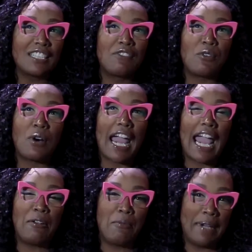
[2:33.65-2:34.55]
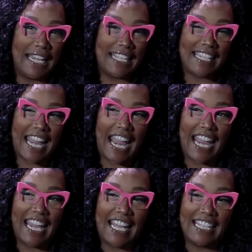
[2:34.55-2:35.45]
for a week
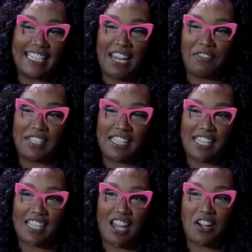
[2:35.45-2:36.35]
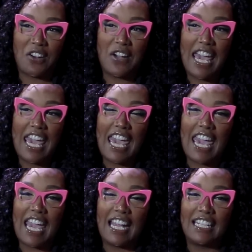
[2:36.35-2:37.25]
stay in San Francisco
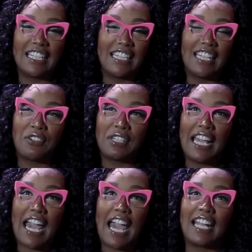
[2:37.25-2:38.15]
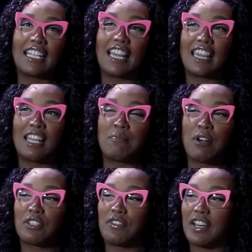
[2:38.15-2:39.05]
and literally had the
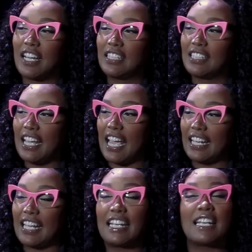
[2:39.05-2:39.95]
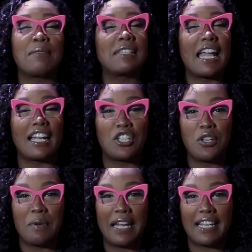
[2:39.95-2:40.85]
most fun and ended up staying
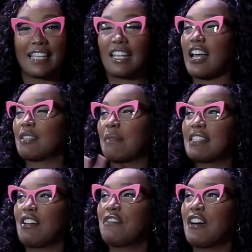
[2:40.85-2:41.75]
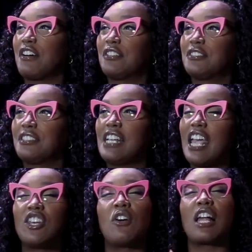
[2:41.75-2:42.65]
2 weeks. I lost my cell phone.
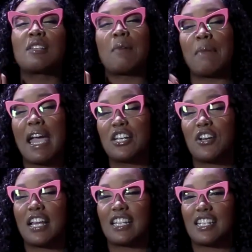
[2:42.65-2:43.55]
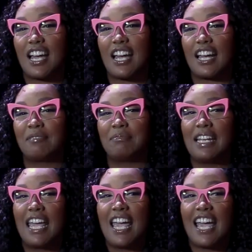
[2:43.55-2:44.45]
No, I lost my pager at the time.
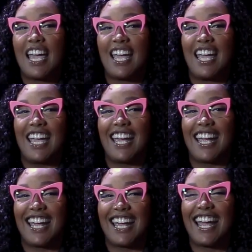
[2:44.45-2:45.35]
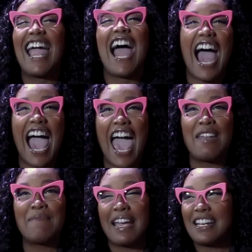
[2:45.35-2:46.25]
I had
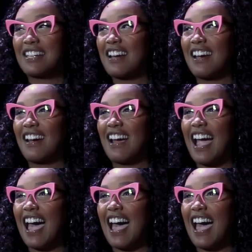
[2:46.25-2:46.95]
a pager.